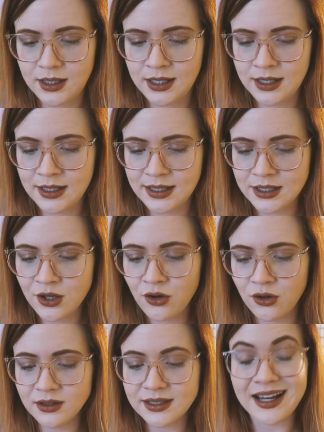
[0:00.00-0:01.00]

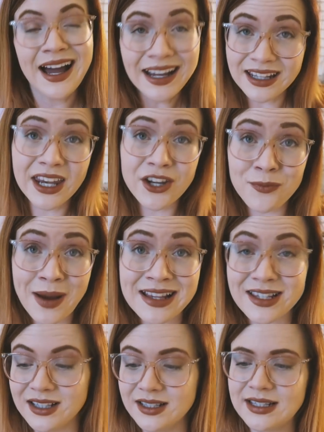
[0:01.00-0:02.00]
highlighter
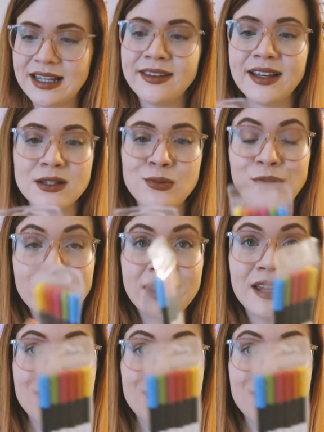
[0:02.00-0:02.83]
pencils, and that's what